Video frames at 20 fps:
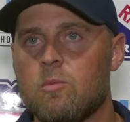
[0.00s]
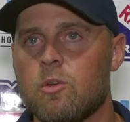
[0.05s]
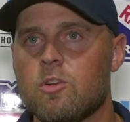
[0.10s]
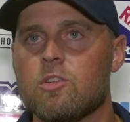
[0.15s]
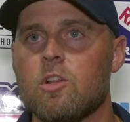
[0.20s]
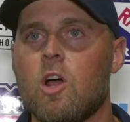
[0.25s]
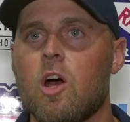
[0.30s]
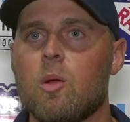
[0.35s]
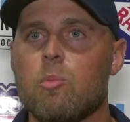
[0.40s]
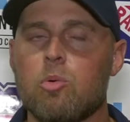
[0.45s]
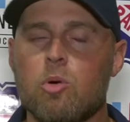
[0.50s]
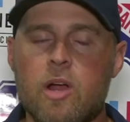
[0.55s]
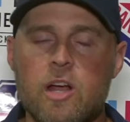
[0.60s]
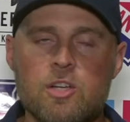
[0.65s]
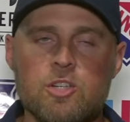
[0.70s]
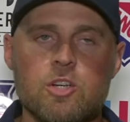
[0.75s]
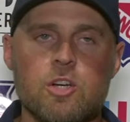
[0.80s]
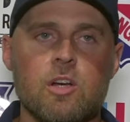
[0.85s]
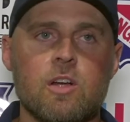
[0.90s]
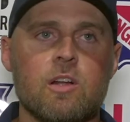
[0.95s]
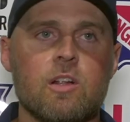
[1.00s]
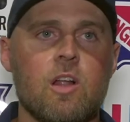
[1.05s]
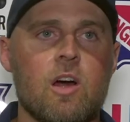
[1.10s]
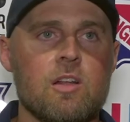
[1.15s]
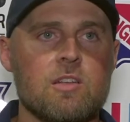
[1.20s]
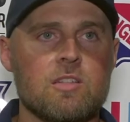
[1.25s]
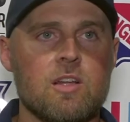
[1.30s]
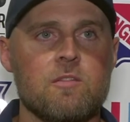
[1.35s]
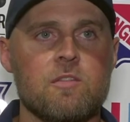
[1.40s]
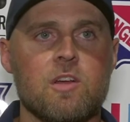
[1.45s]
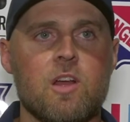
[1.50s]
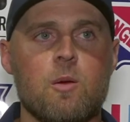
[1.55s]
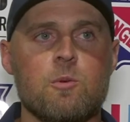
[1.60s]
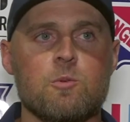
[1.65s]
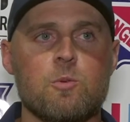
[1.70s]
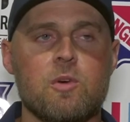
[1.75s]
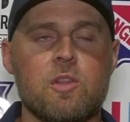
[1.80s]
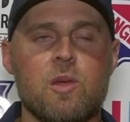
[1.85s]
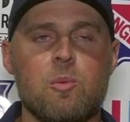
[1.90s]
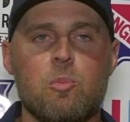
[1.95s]
there's a lot of pressure and a lot of stuff that comes
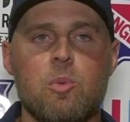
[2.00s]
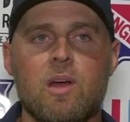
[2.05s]
with it.